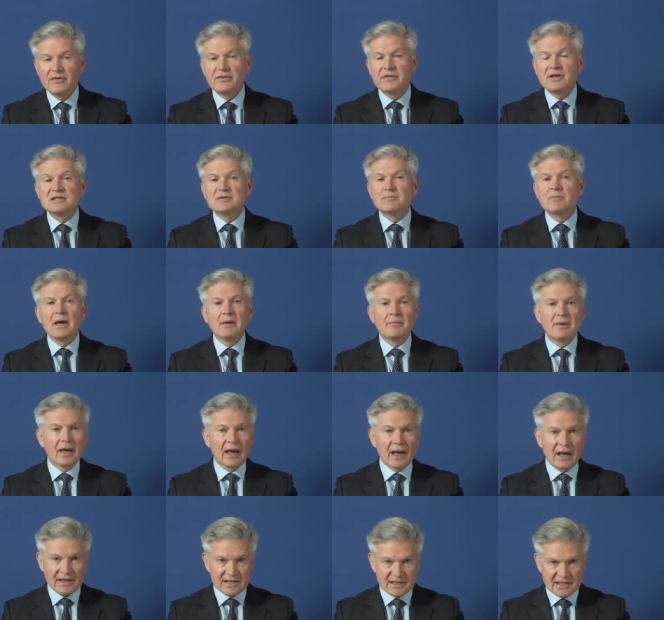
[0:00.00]
This may
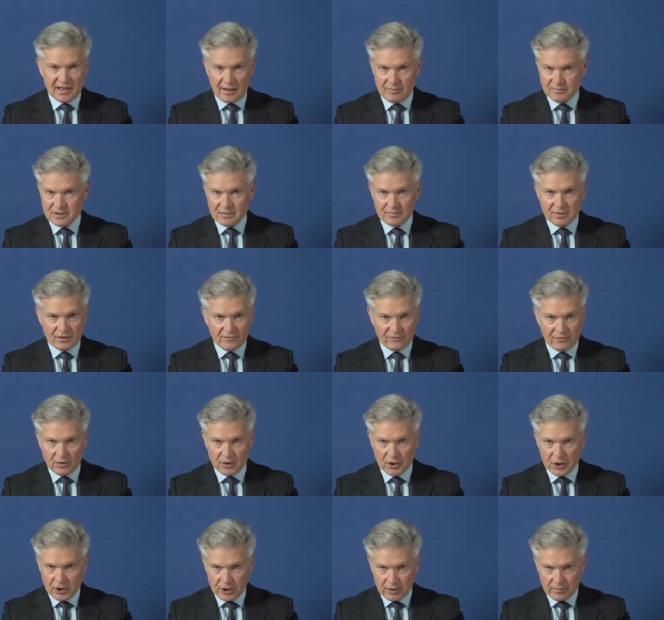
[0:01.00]
be acceptable
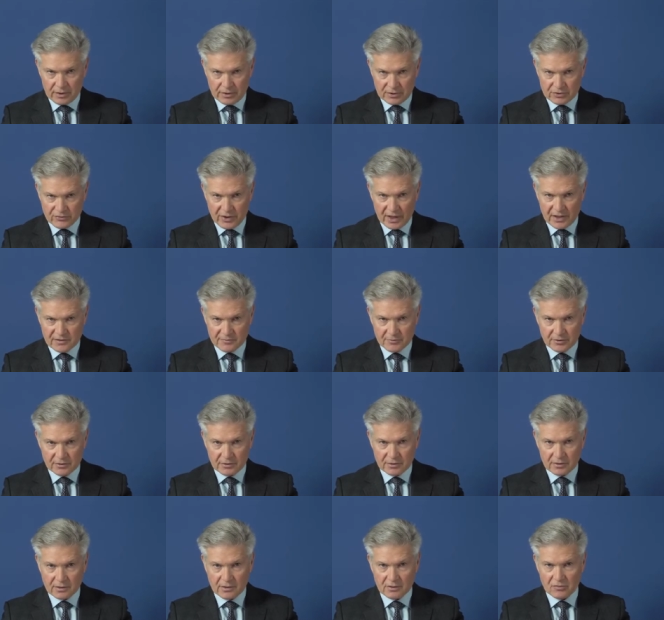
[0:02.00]
for urban
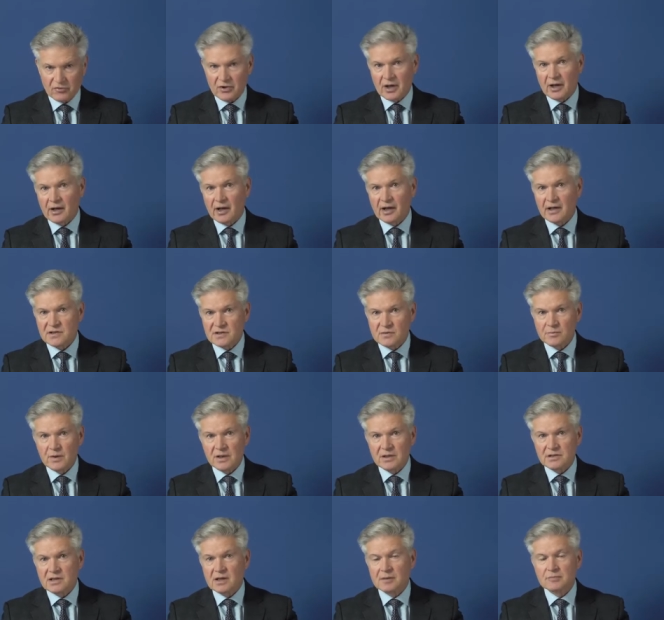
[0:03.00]
transport, running at
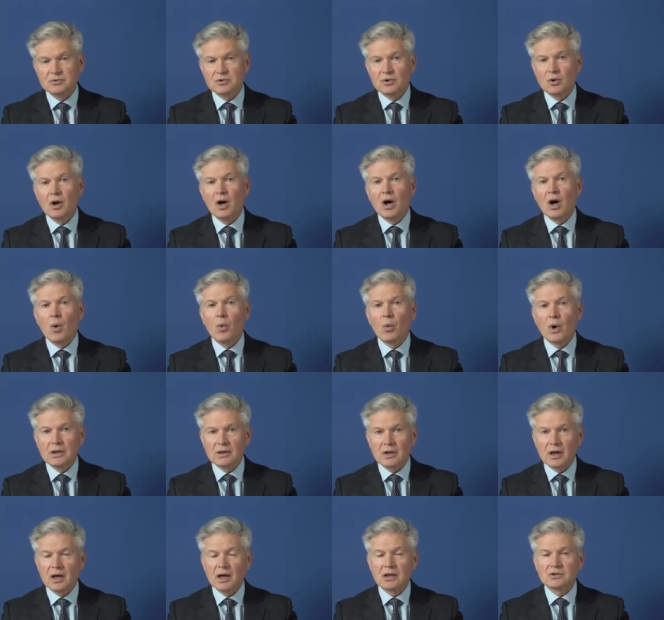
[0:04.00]
speeds up to
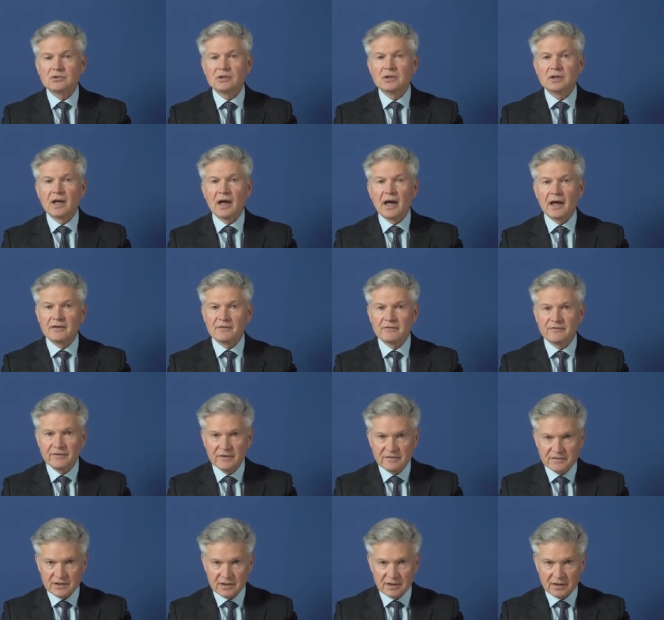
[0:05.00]

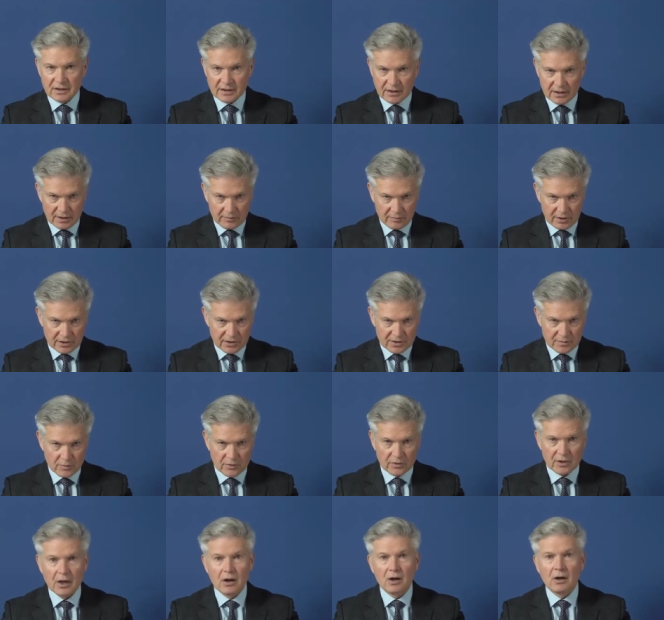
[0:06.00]
150
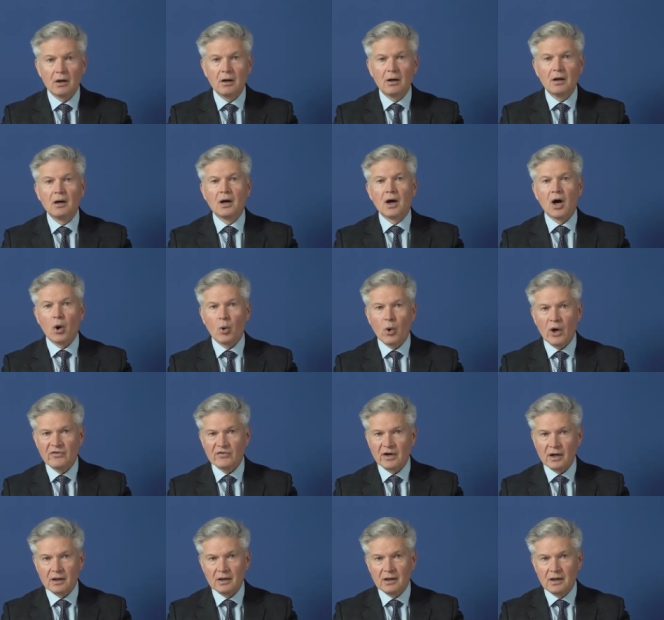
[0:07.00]
km/h.
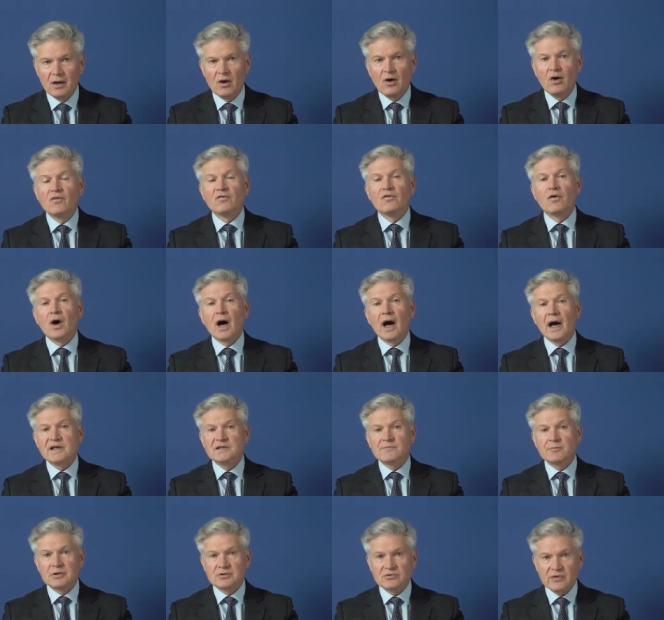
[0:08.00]
However, for
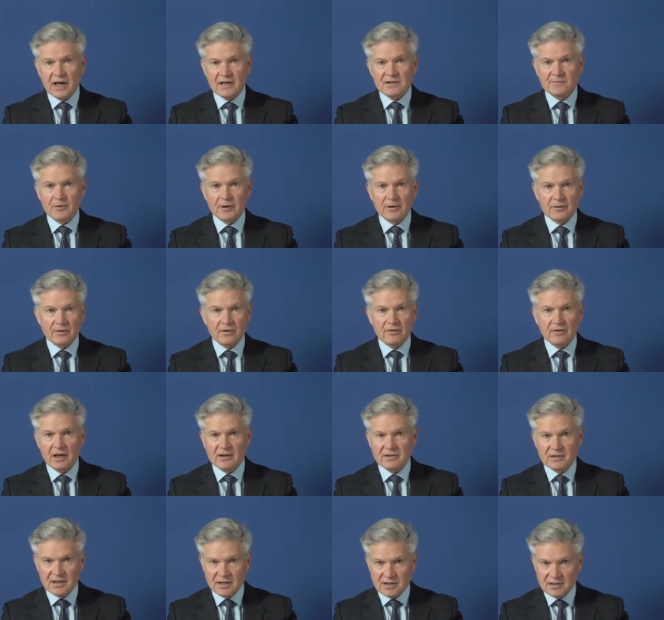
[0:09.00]
high-speed transport, the
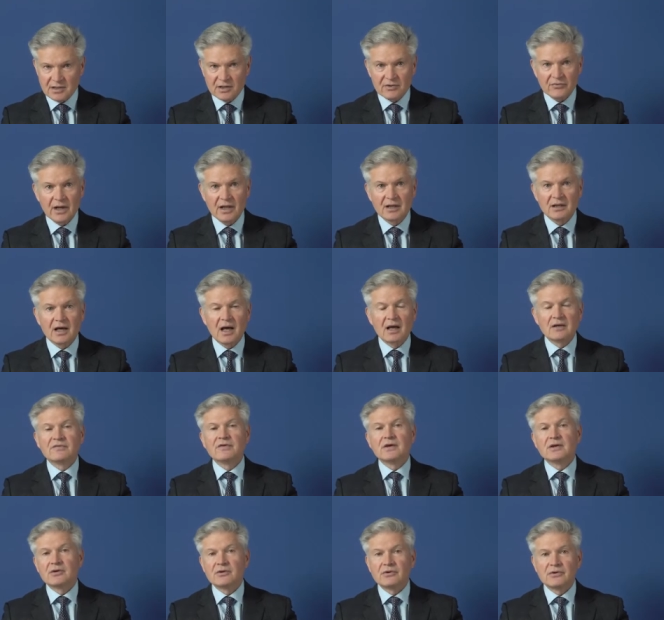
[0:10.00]
existing rail
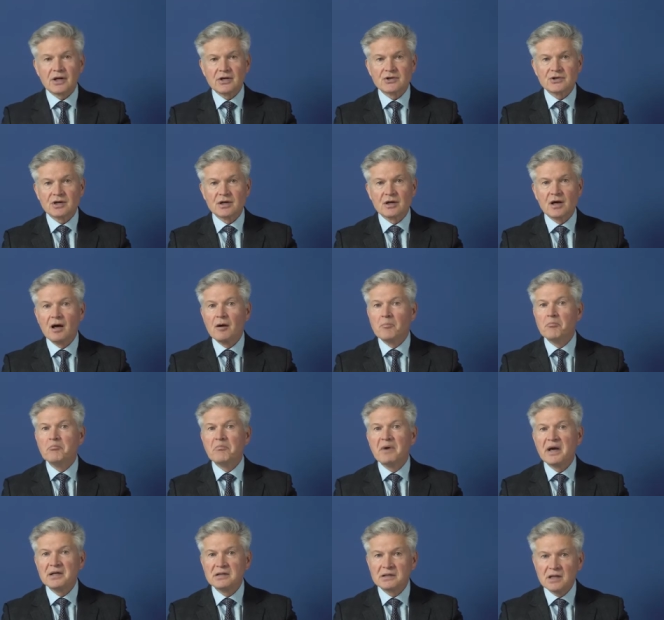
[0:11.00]
configuration
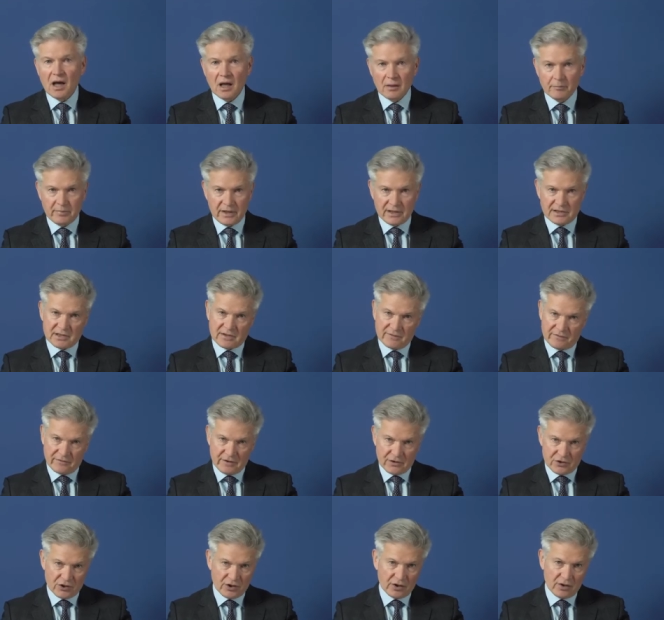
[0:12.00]
may not be
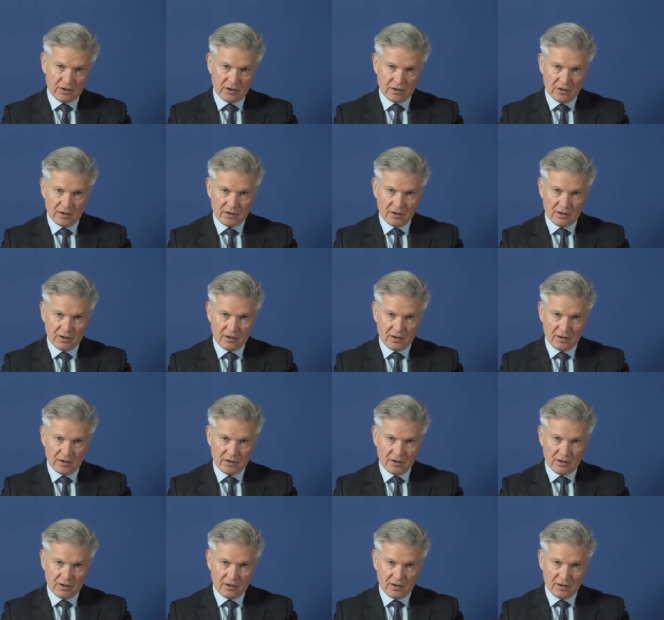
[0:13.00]
sufficient.